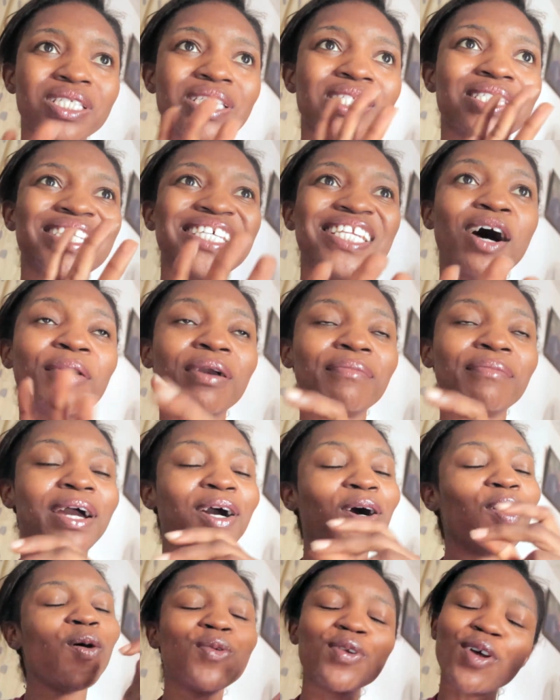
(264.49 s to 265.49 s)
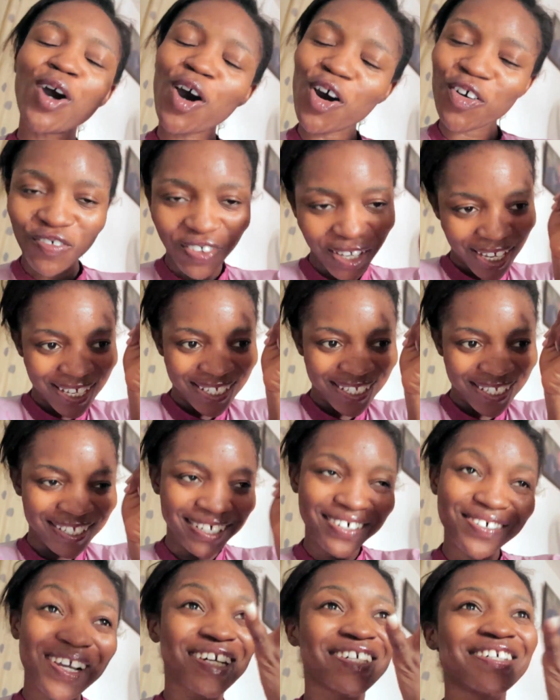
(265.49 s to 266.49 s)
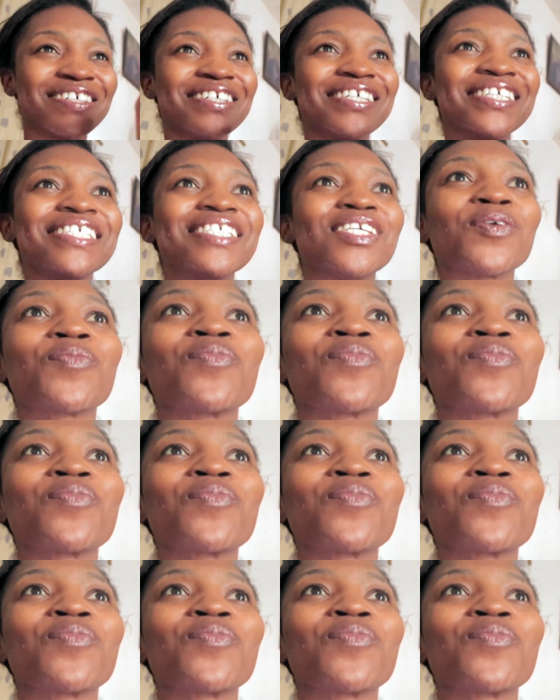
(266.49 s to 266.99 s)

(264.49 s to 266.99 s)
to sit down in my old office. Oh my gosh.